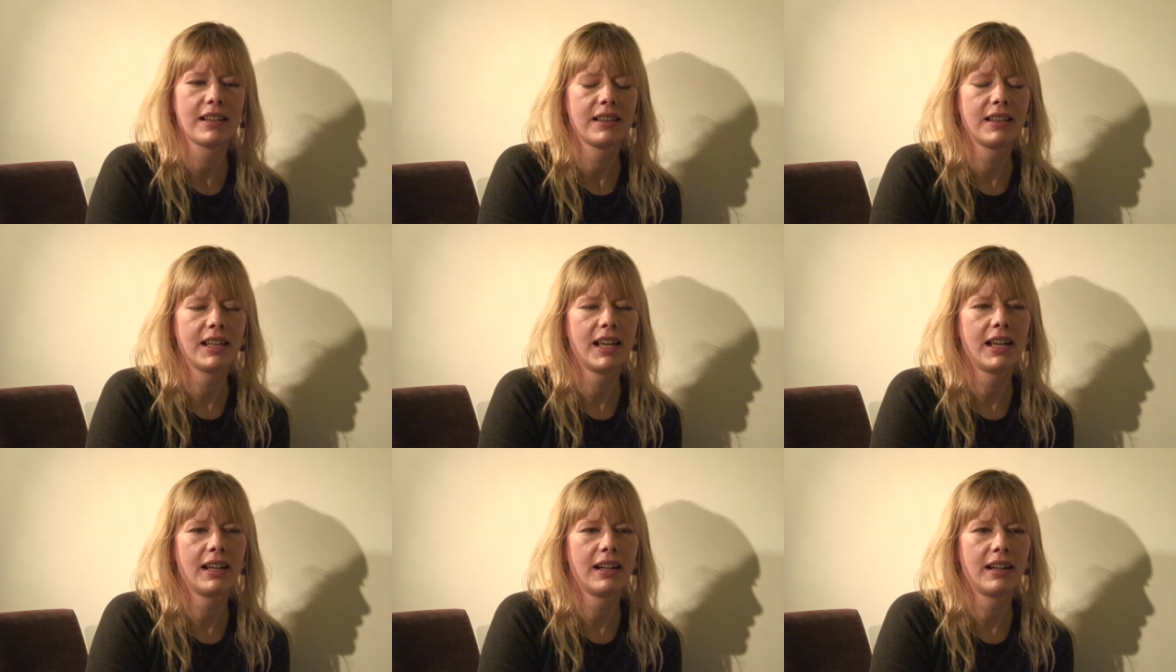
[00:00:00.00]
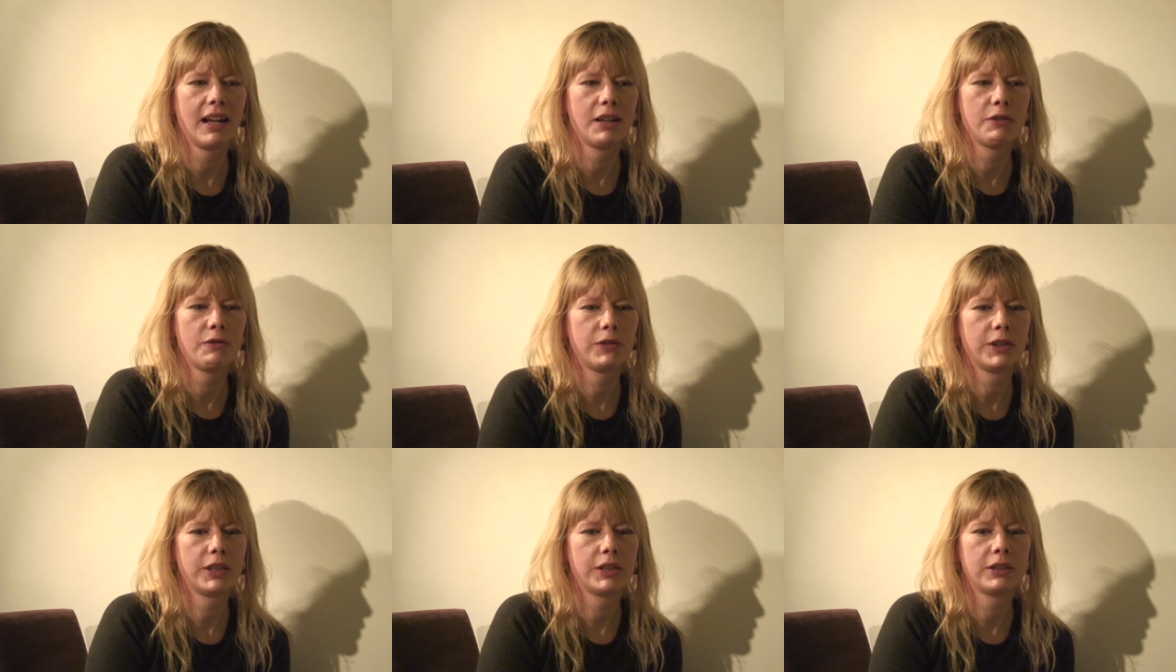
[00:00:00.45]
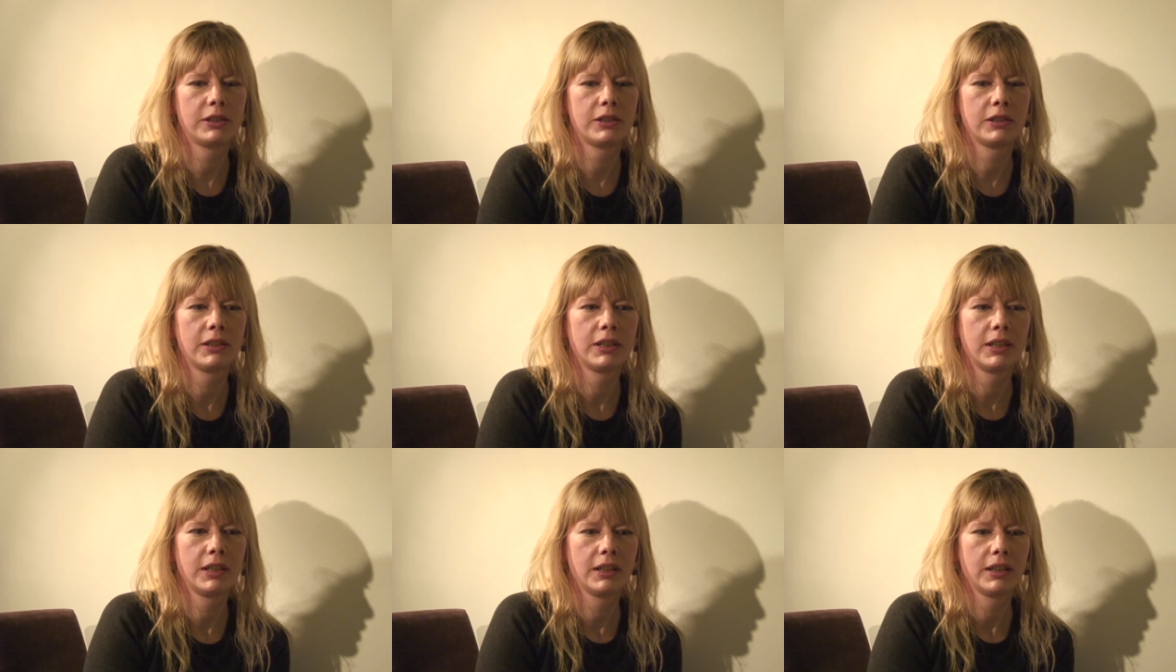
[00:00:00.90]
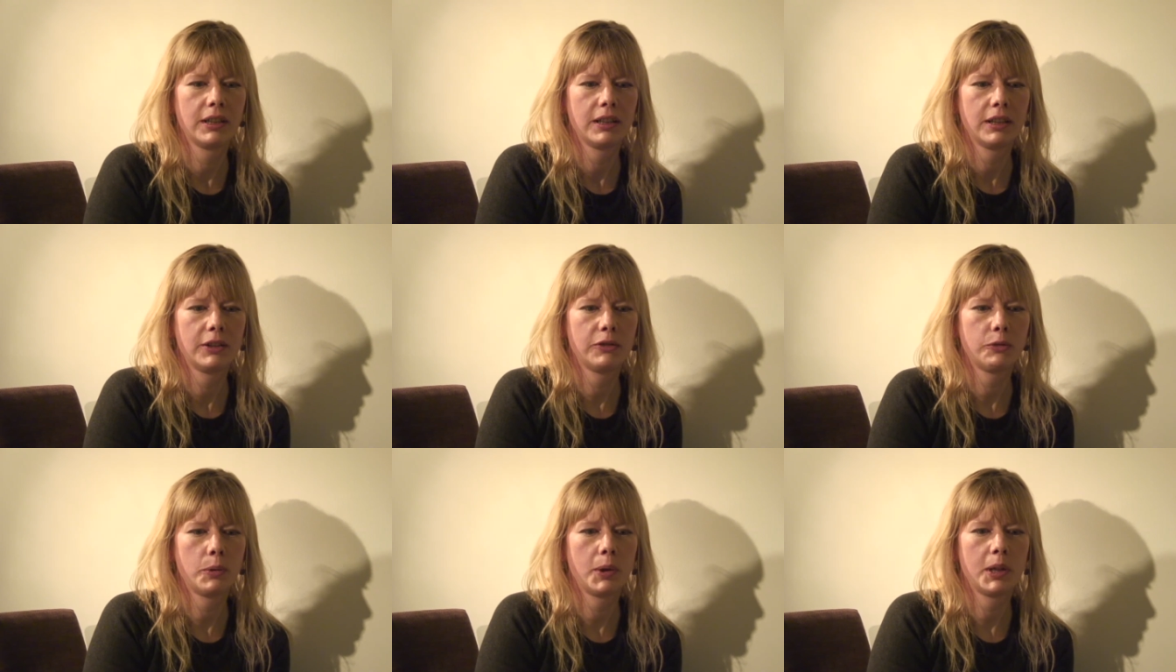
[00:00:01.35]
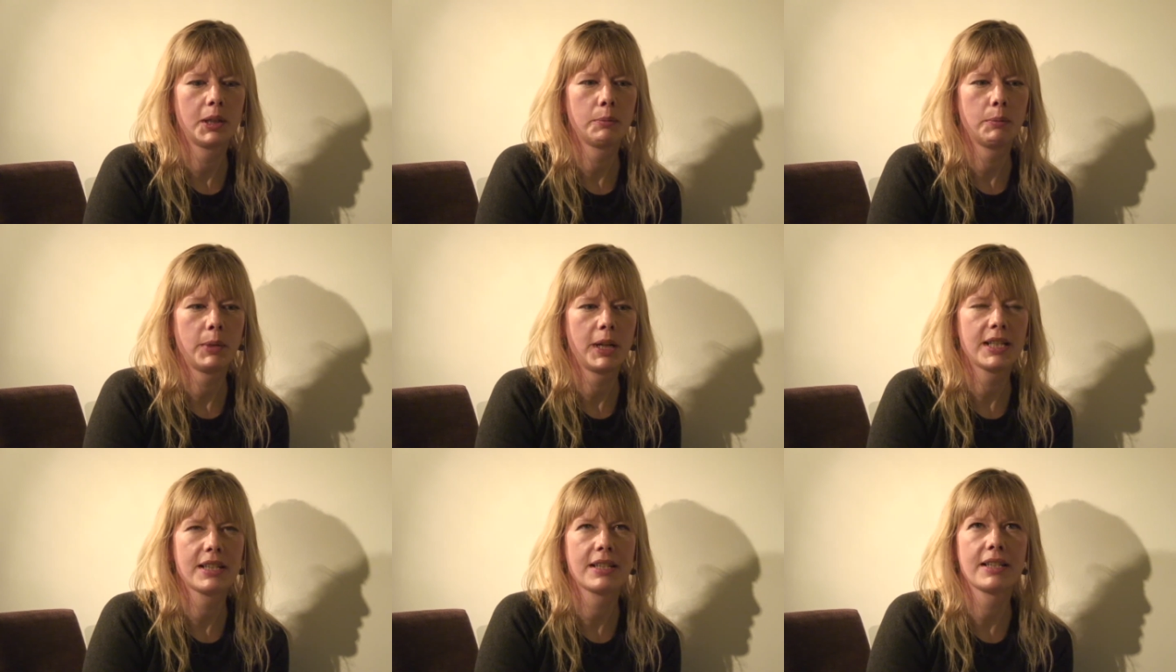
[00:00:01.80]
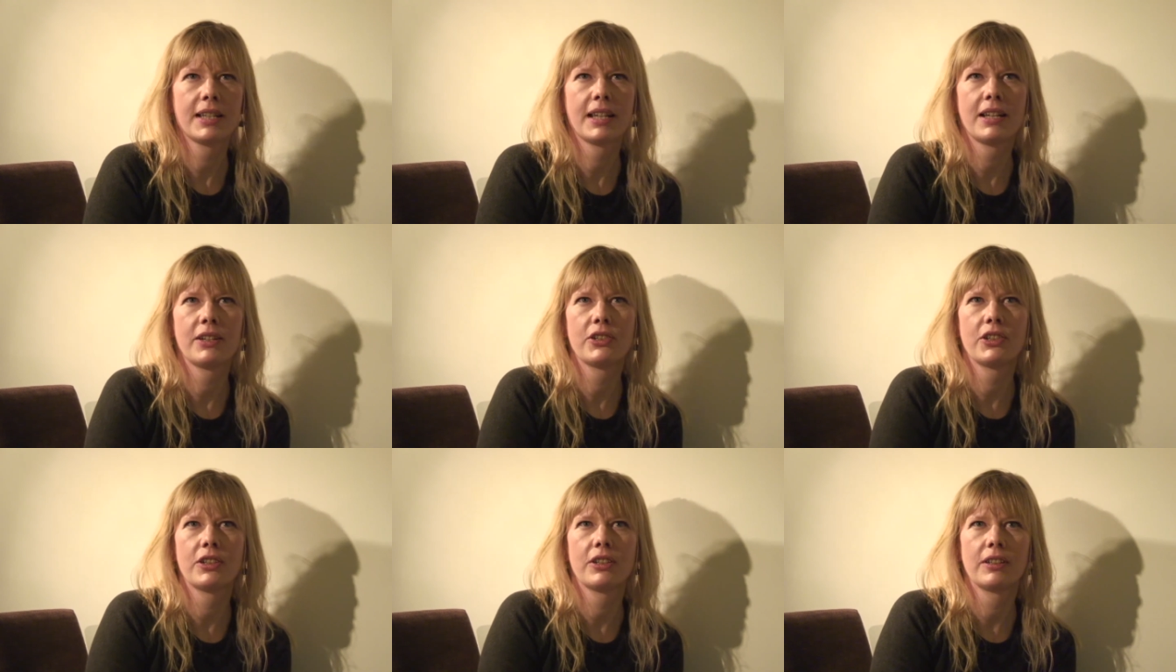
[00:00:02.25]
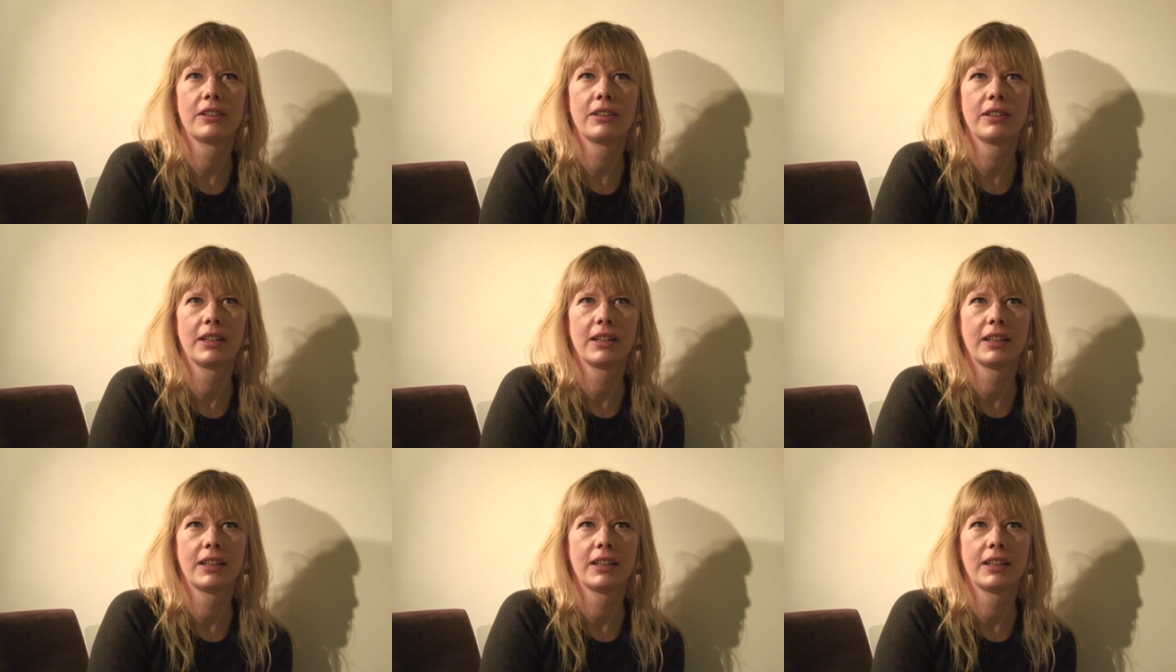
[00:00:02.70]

that I feel, if one pays attention,